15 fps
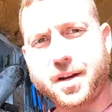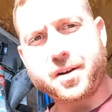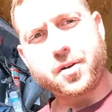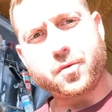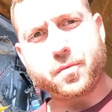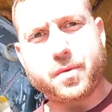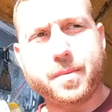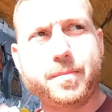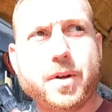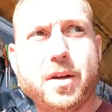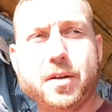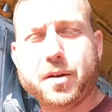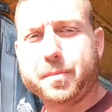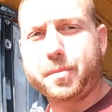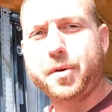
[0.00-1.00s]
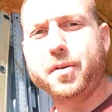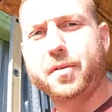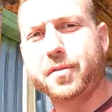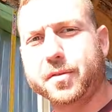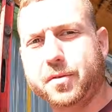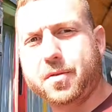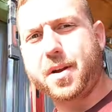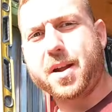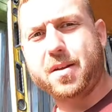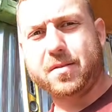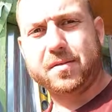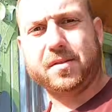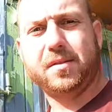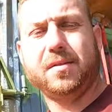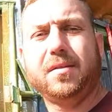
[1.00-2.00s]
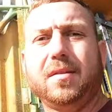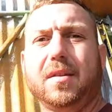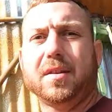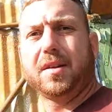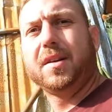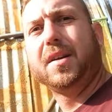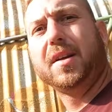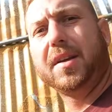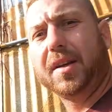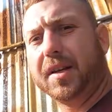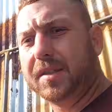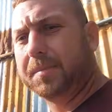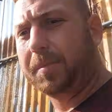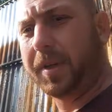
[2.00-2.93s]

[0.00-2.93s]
I'm not going to put it on the ground is